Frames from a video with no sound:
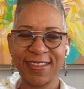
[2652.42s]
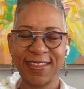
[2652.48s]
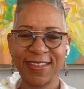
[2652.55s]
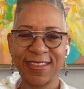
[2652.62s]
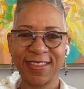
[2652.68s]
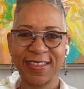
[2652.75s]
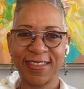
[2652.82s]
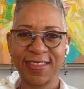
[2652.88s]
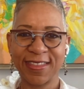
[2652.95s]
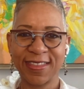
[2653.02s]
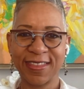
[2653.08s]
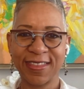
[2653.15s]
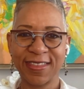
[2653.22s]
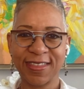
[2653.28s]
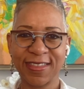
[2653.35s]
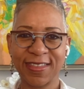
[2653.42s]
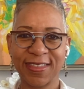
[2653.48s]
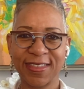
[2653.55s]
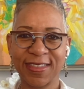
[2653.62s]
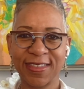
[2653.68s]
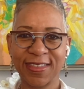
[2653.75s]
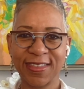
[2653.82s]

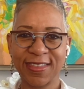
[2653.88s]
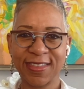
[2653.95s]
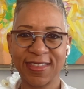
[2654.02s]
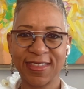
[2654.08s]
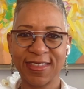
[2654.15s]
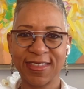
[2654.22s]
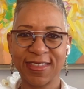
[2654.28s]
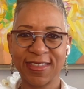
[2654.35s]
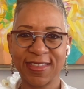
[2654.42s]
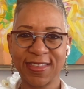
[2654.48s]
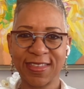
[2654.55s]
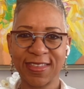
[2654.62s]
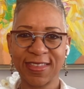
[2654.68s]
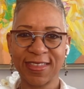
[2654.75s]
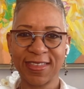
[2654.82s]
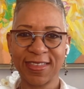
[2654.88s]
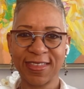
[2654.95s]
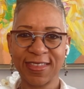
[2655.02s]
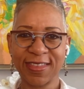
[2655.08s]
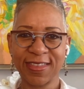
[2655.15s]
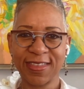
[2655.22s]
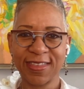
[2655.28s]

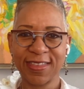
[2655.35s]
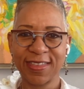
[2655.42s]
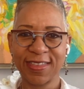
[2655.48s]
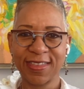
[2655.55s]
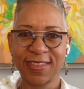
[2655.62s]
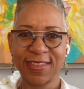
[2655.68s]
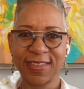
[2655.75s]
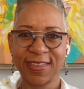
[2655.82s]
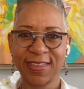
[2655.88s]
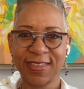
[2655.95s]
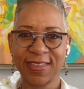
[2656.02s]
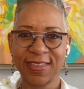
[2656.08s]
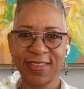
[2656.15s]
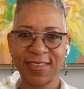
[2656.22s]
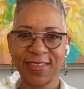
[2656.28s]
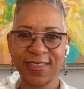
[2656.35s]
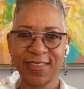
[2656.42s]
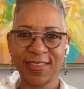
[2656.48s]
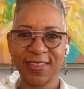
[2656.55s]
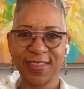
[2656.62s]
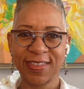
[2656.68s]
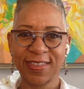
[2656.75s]

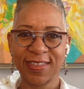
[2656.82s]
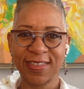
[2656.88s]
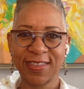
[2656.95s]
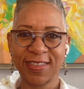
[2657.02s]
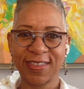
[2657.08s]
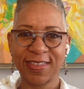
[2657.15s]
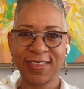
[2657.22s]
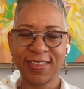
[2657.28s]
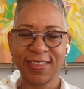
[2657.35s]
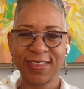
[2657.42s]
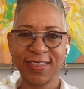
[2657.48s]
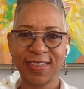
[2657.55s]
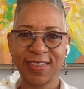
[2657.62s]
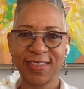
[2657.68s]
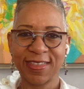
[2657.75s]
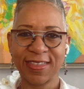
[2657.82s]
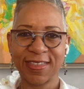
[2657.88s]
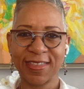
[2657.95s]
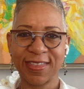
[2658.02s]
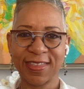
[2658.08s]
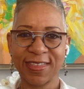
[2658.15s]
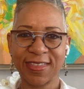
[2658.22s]

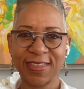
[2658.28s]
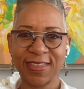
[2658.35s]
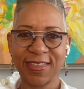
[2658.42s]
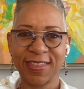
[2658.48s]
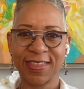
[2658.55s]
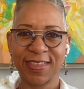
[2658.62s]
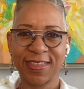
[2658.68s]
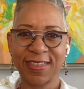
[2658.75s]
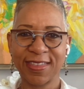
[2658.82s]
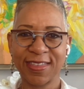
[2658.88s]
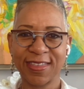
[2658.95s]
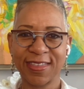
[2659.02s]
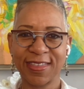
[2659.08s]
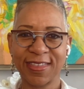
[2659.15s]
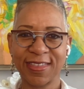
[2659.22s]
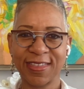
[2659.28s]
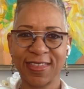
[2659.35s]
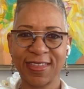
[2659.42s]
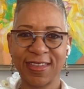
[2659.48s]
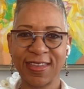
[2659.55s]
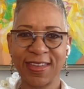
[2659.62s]
This person isn't speaking.